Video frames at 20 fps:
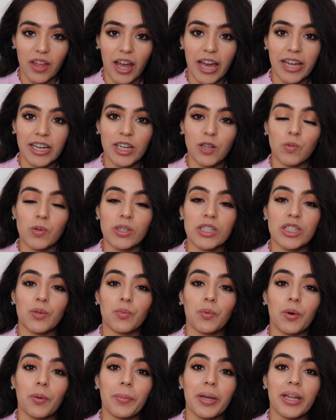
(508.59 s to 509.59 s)
Hannah was
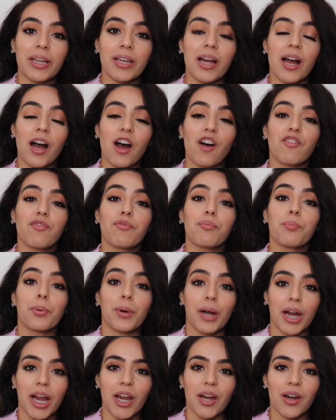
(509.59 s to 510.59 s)
a woman of
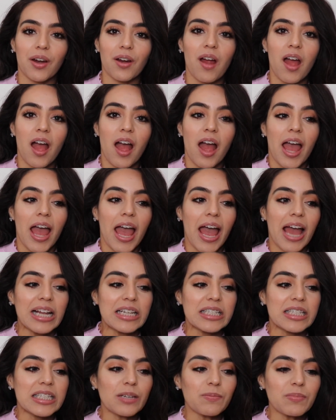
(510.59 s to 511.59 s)
prayer.
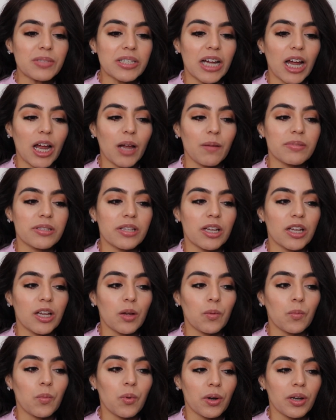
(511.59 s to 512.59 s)
And sometimes
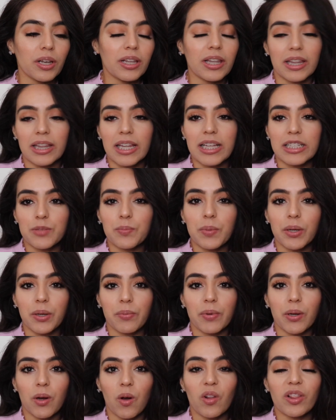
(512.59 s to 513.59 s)
we're, let's
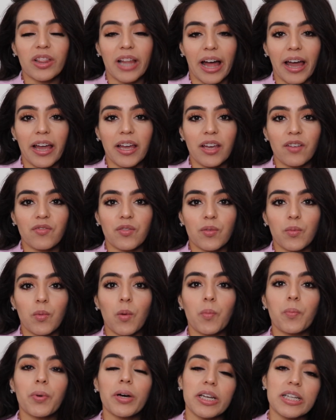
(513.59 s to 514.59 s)
be real, life
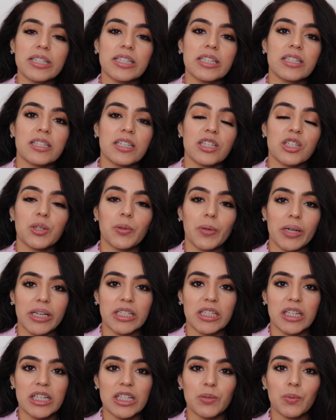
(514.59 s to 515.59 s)
will put us in
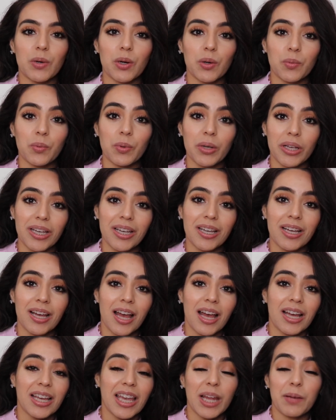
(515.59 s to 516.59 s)
situations where we
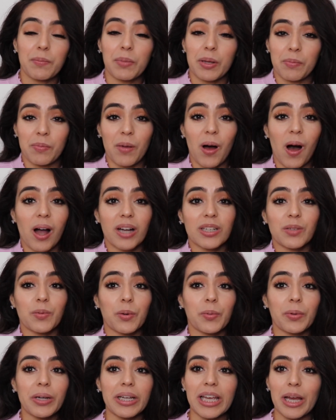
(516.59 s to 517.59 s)
can be mocked,
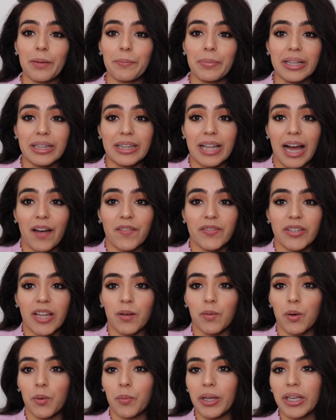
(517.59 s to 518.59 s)
where we can be laughed
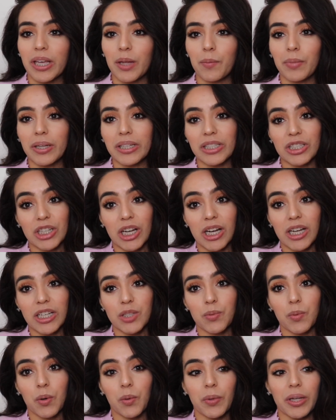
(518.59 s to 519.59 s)
at, where we can be
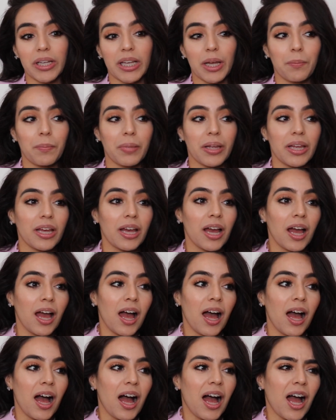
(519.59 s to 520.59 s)
judged, where we can be
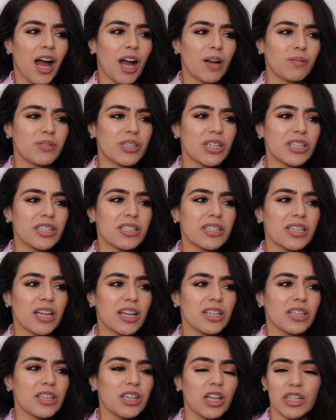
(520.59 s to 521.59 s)
uh,
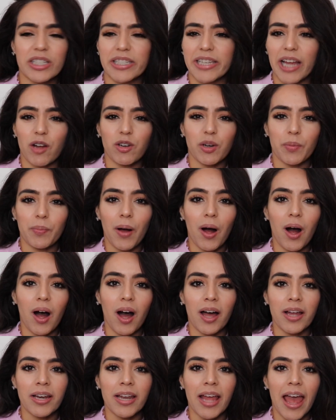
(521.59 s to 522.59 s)
just looked down
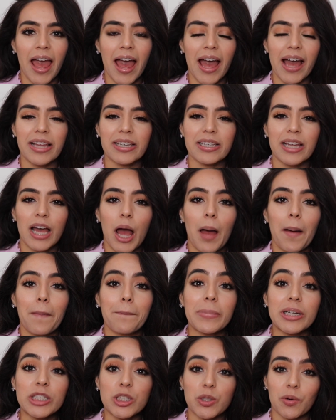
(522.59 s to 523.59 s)
upon. And
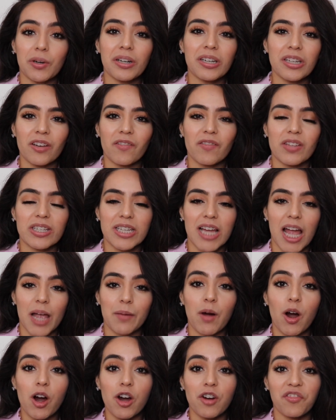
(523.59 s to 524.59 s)
majority of the
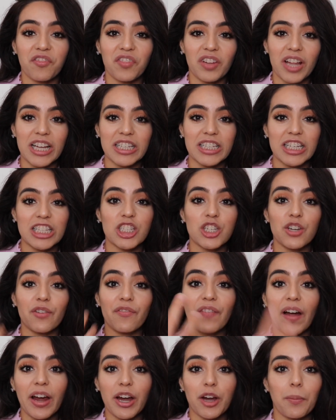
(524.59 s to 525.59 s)
time, our flesh is to
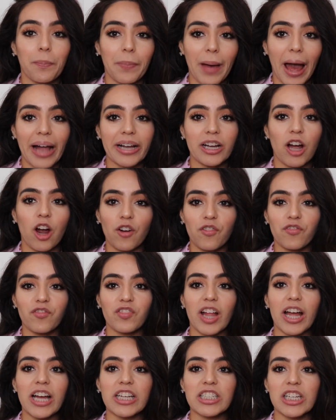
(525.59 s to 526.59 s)
fire back. Our
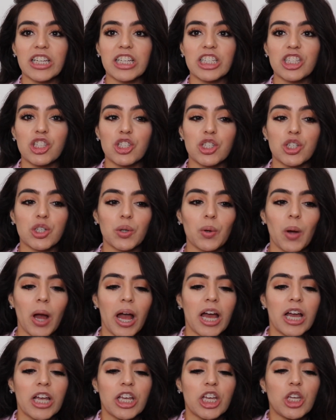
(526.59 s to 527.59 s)
flesh is to,
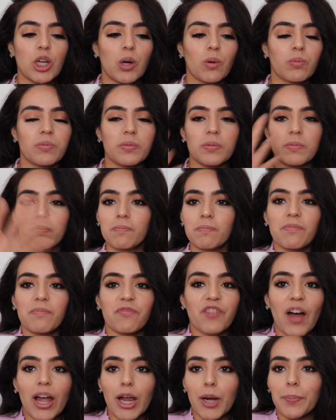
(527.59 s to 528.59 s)
you know,
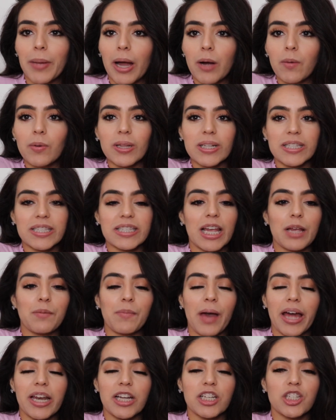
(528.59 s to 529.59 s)
fire back with the
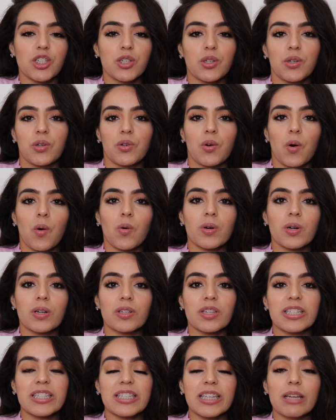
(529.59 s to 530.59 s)
same attitude
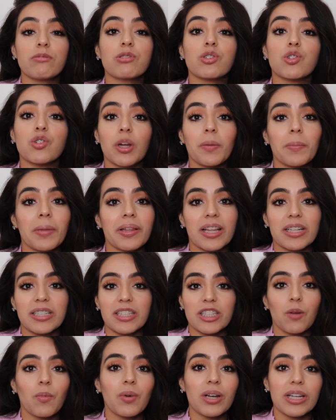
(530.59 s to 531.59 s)
or the same treatment
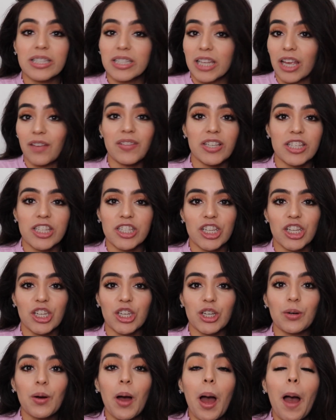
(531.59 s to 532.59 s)
that someone is giving to
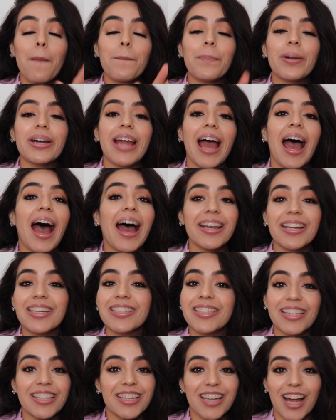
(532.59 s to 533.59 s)
you. But
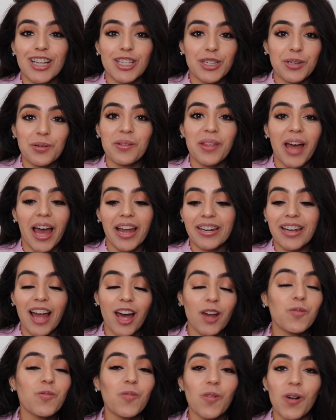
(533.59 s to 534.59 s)
Hannah did not do that.
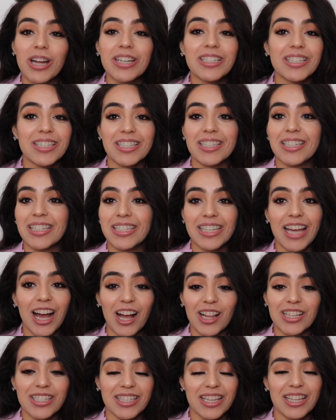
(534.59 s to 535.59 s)
Not once does it
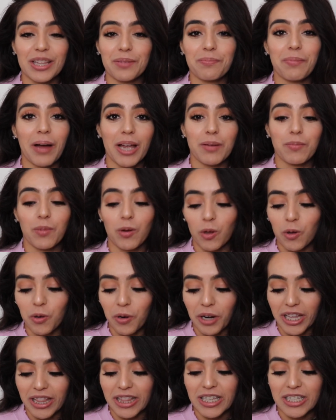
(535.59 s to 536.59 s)
tell us in the Bible
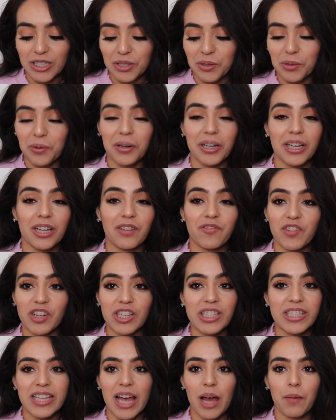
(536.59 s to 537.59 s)
or in this story in
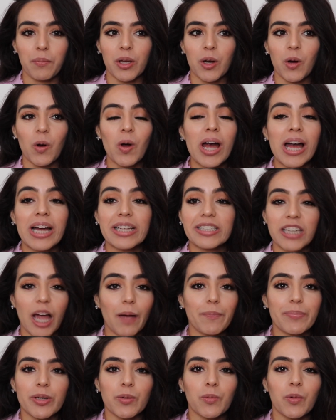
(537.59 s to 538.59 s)
1 Samuel
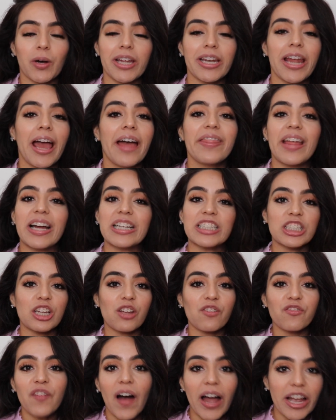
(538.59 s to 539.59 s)
chapter 1 that
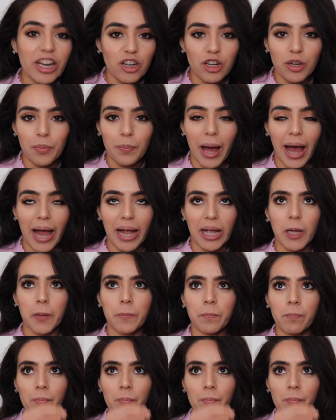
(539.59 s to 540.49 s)
she fired back.